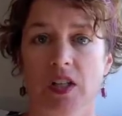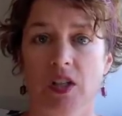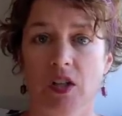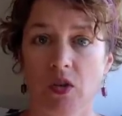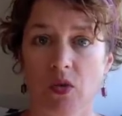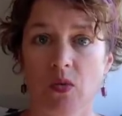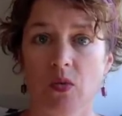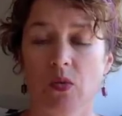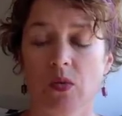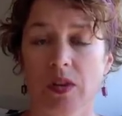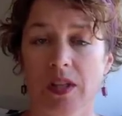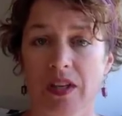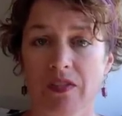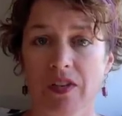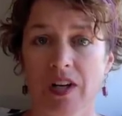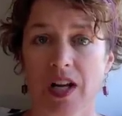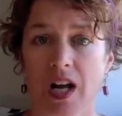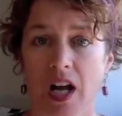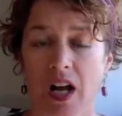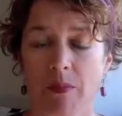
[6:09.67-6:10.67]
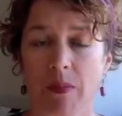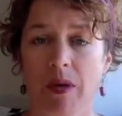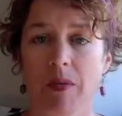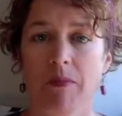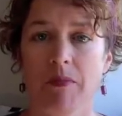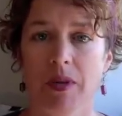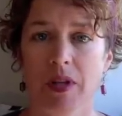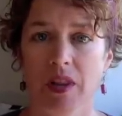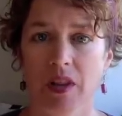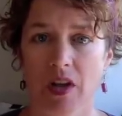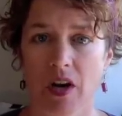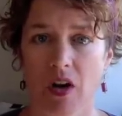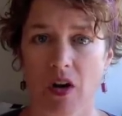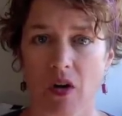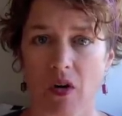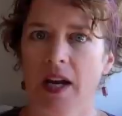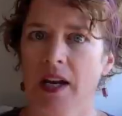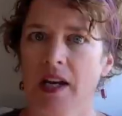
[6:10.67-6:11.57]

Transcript: You leave a comment below,